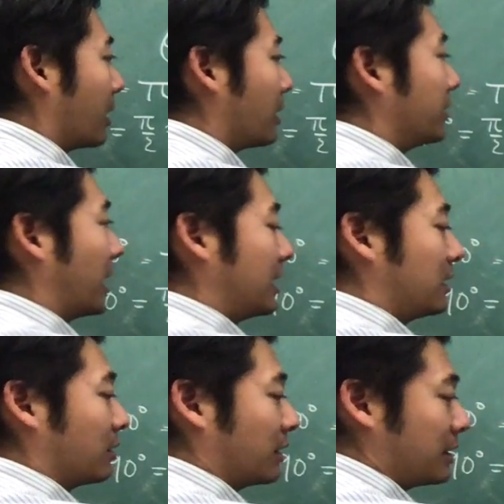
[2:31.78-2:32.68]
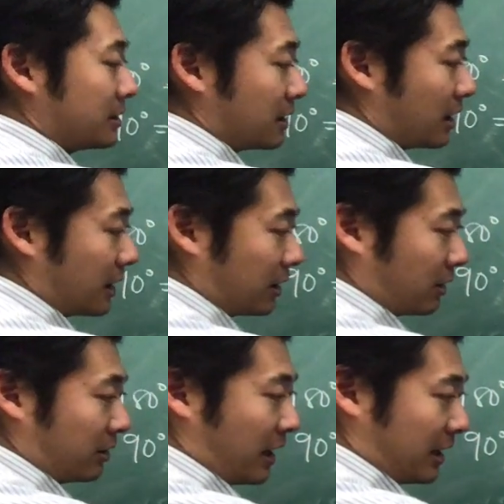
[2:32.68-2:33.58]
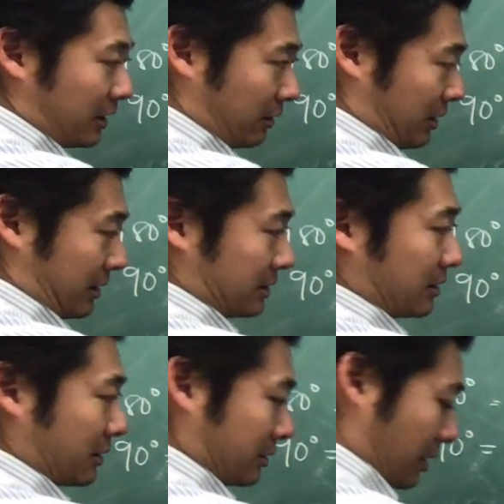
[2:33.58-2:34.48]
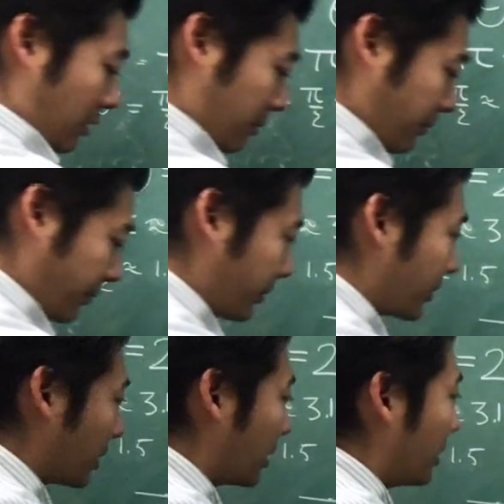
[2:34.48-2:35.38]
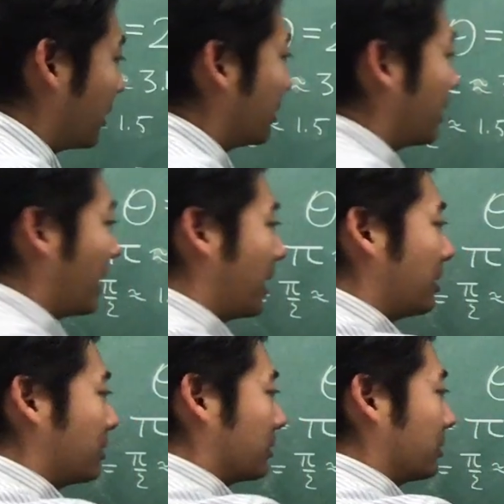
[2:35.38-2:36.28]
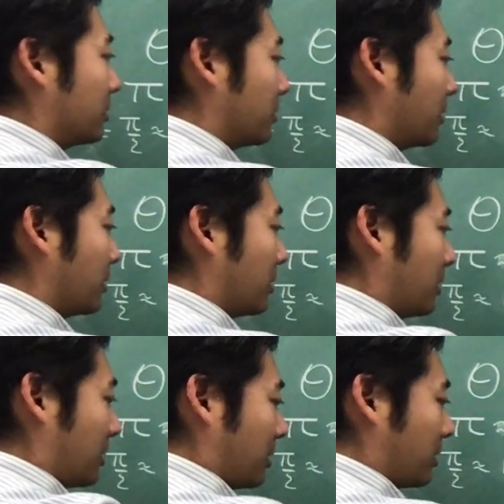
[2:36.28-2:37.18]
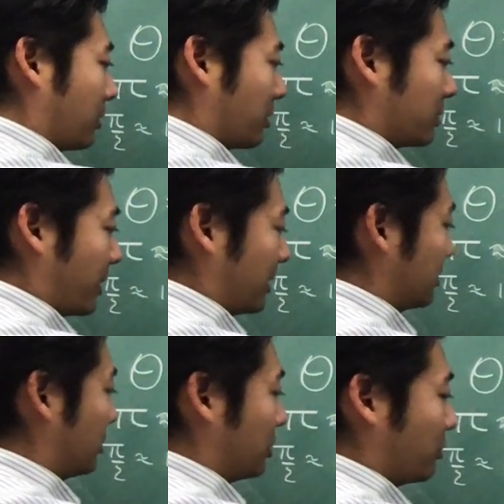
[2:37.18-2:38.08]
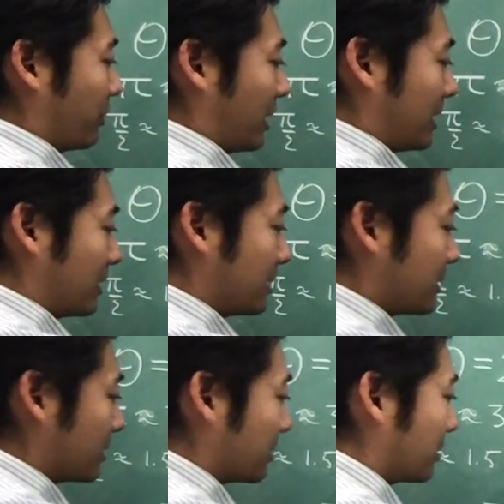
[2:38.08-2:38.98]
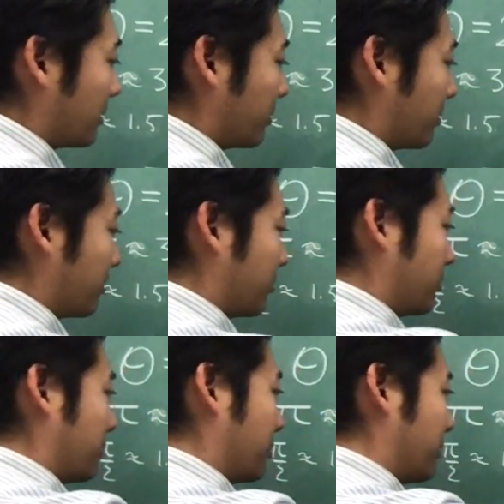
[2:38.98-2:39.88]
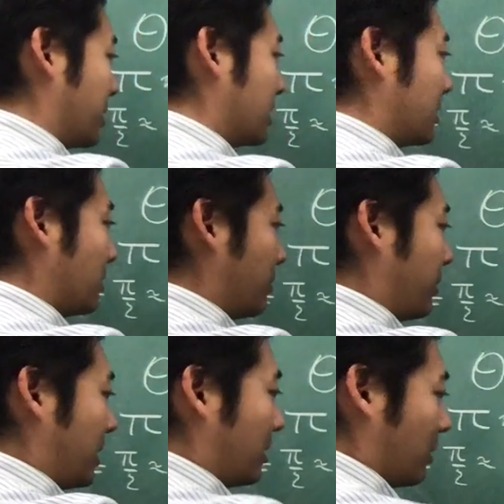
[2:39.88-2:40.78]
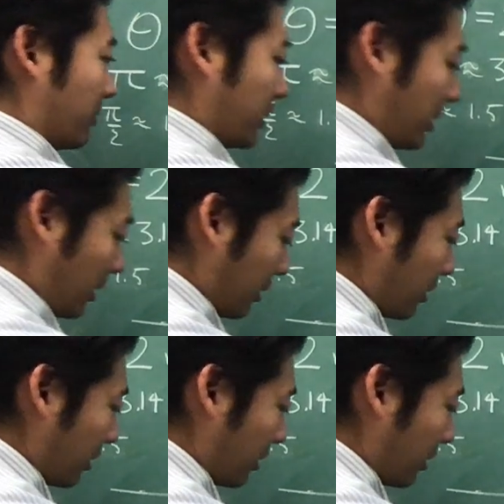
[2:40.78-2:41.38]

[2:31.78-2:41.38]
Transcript: 90 degrees and 180 degrees. So the angle corresponding to 2 radians must be over here,